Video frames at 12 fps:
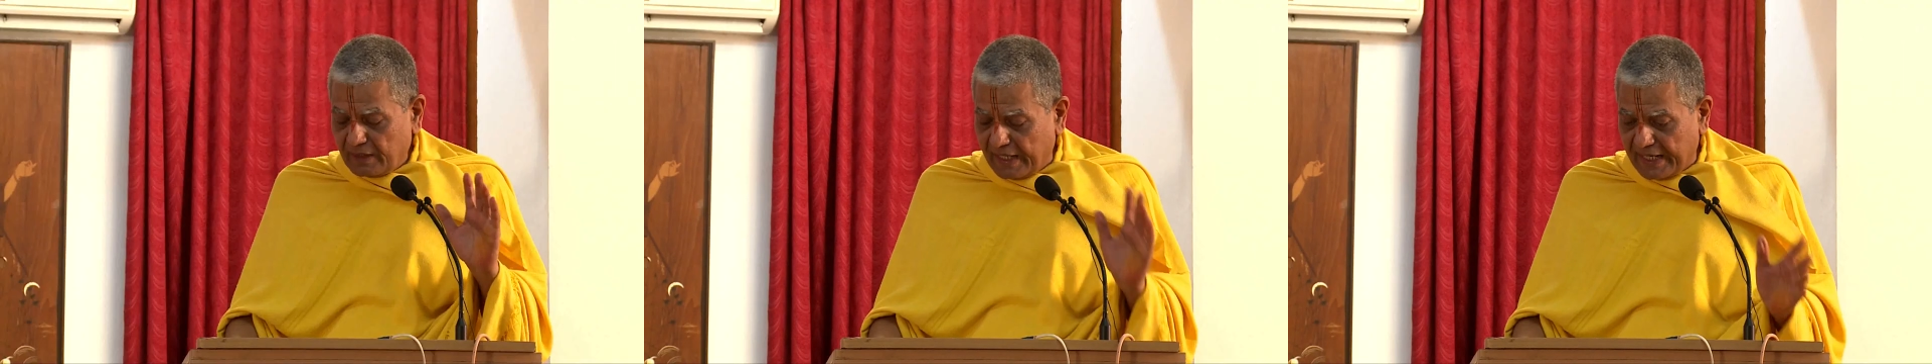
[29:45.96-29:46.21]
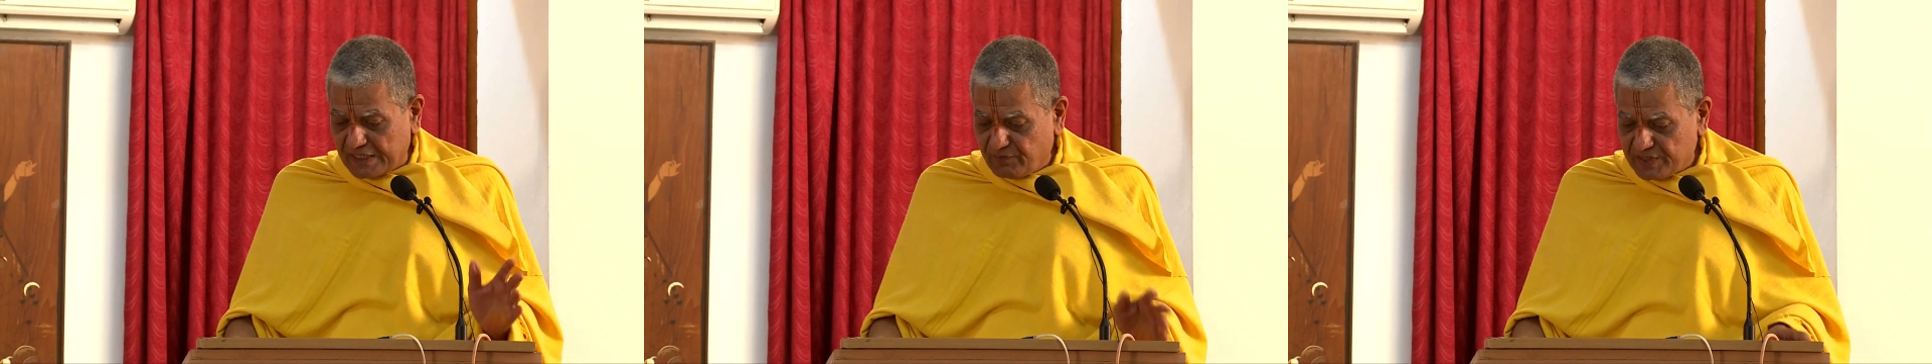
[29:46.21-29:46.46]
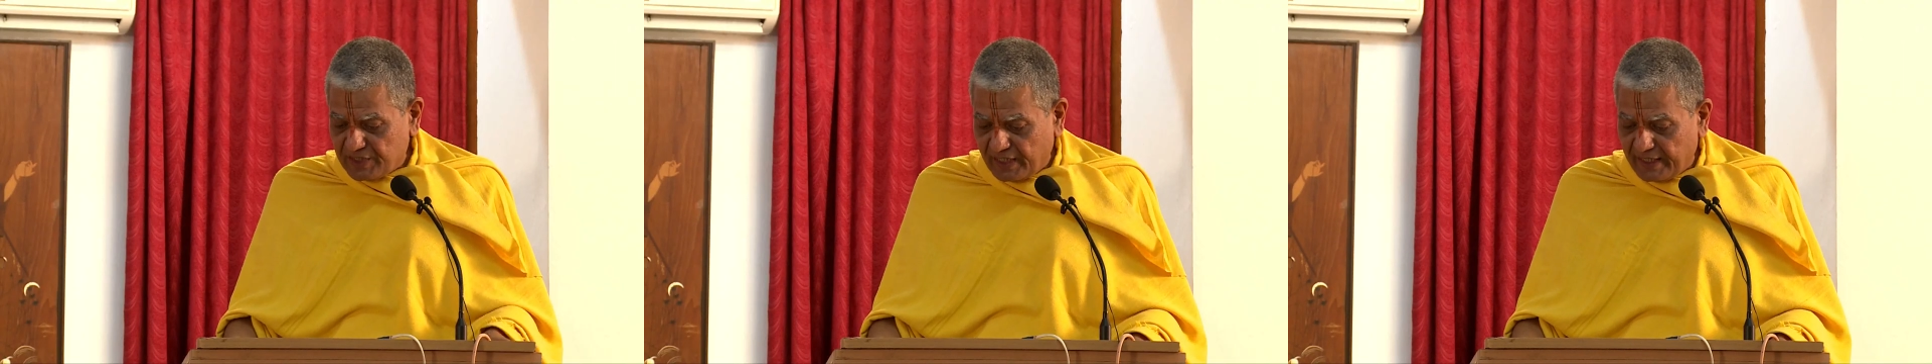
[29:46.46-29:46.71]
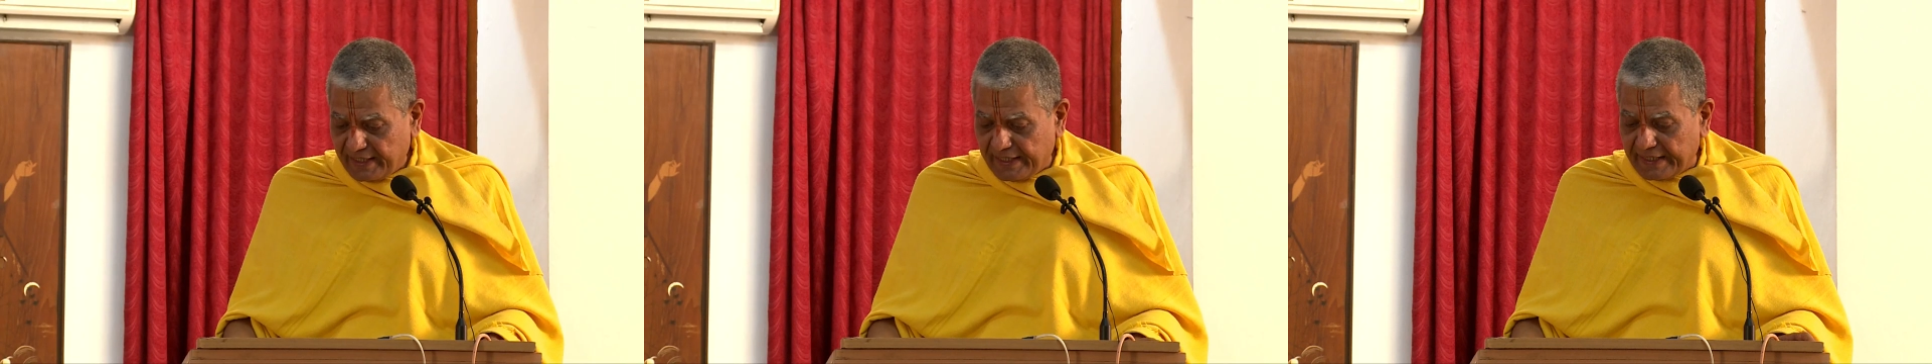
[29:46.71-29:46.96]
As we
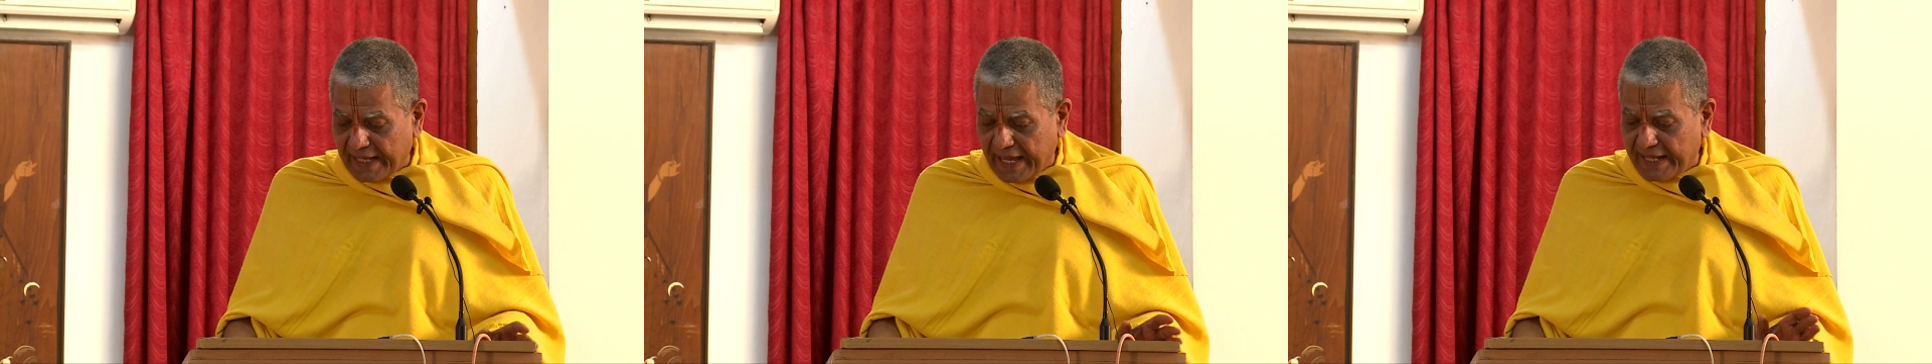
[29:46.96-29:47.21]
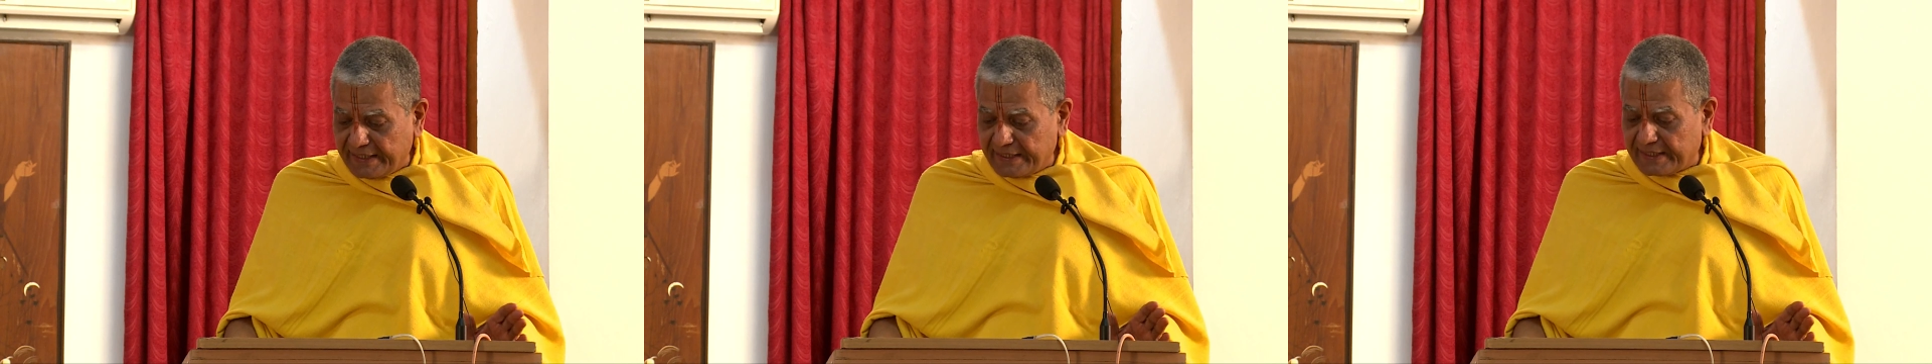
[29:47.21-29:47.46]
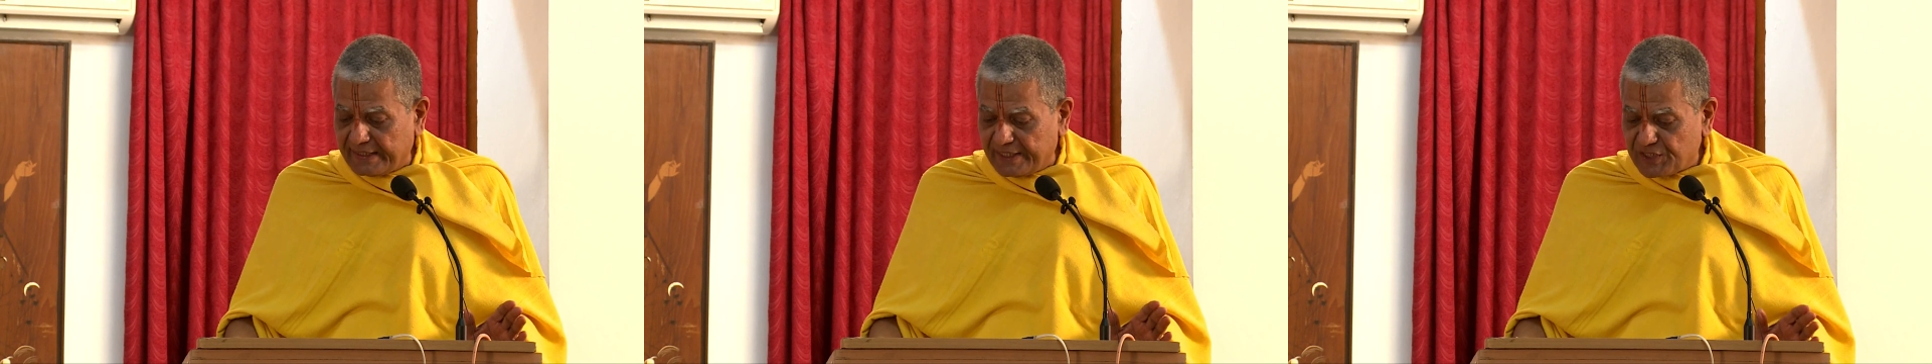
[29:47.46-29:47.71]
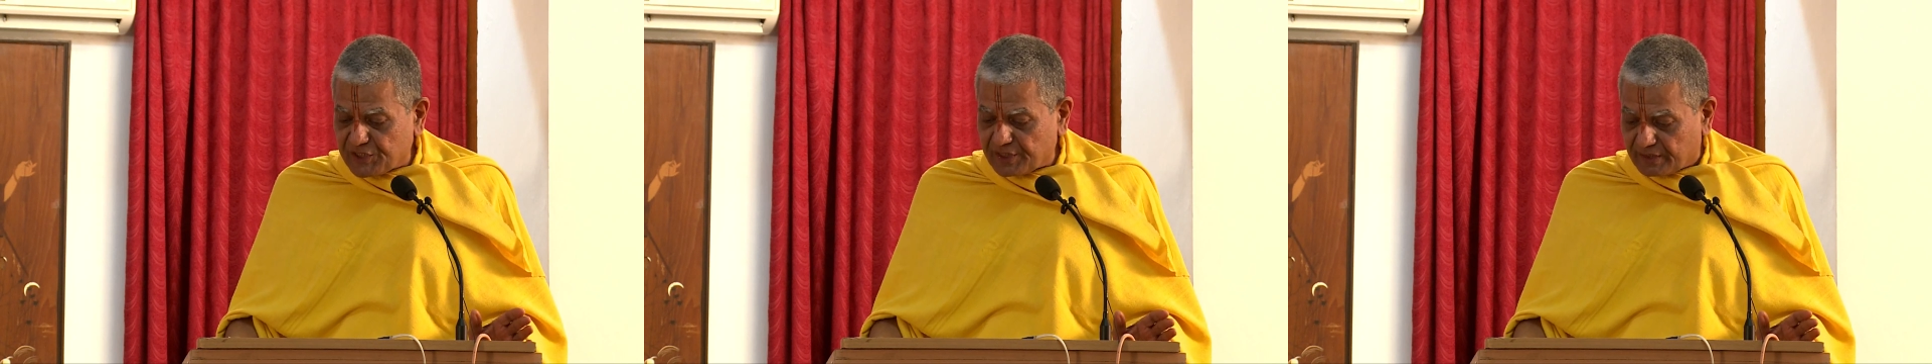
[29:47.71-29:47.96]
see, in any
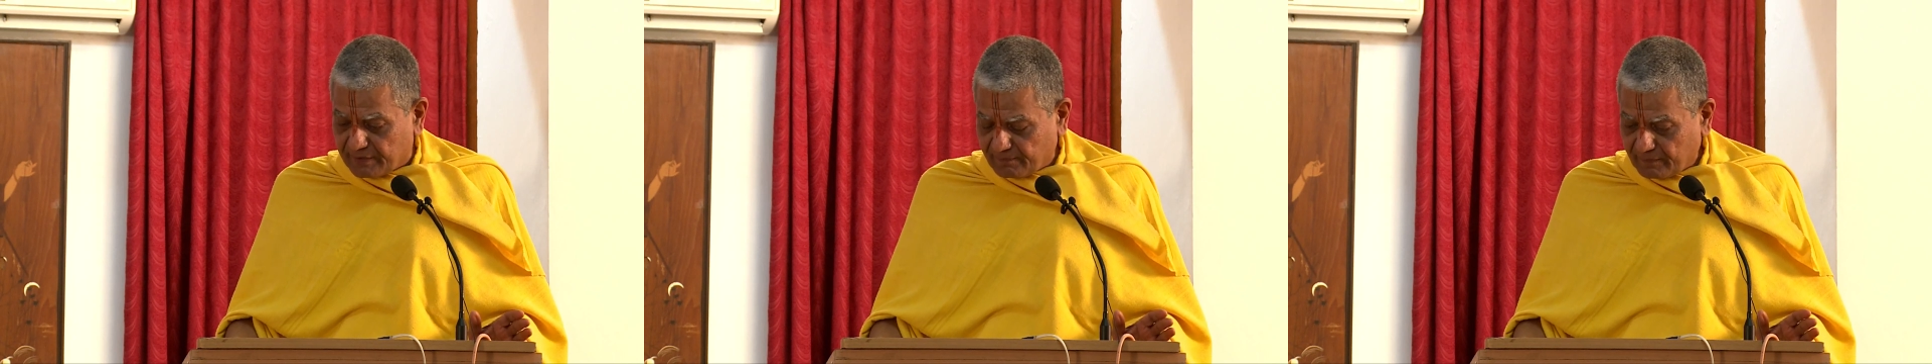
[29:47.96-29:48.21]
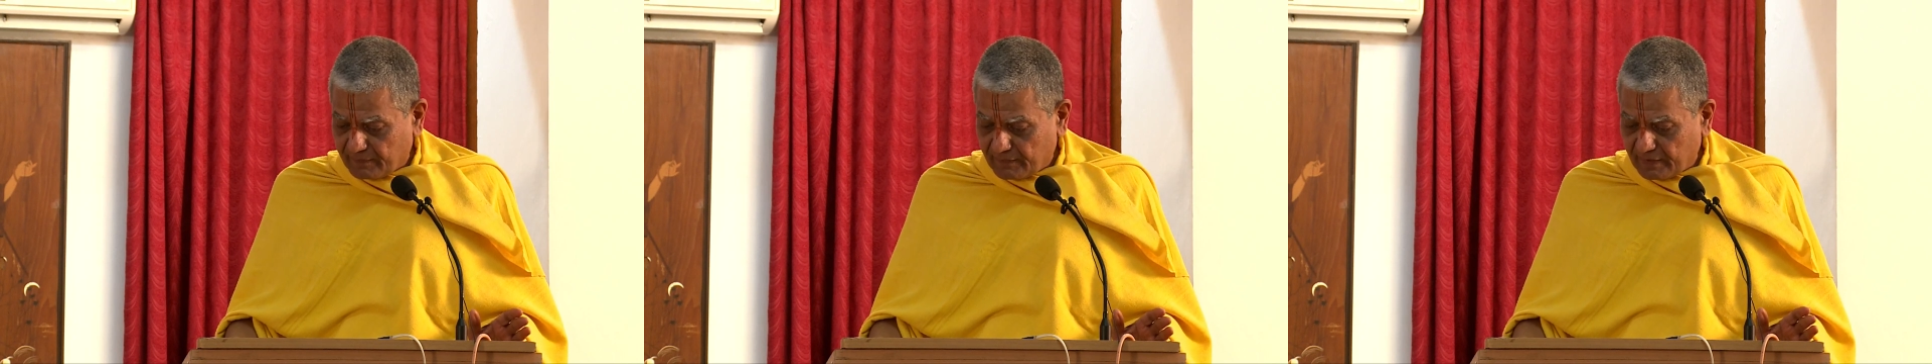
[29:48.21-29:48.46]
relation